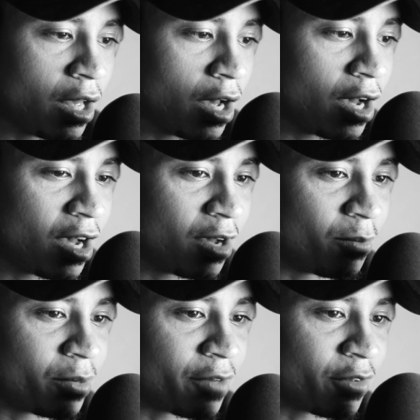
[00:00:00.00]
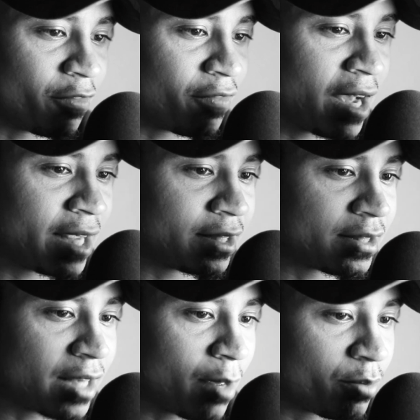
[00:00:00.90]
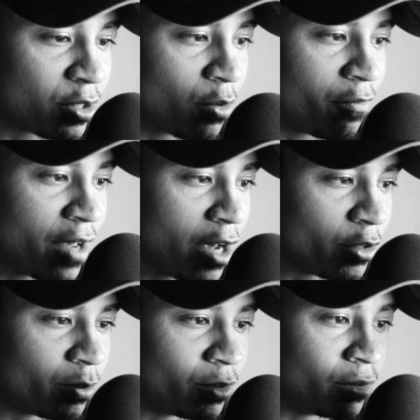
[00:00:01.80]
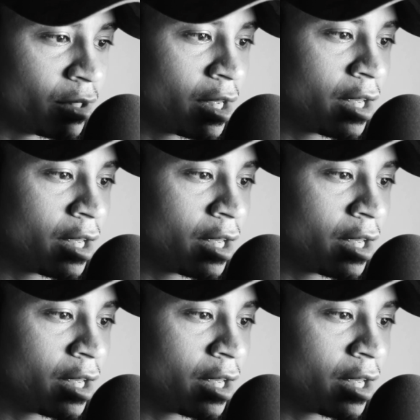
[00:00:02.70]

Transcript: But if you find this episode valuable,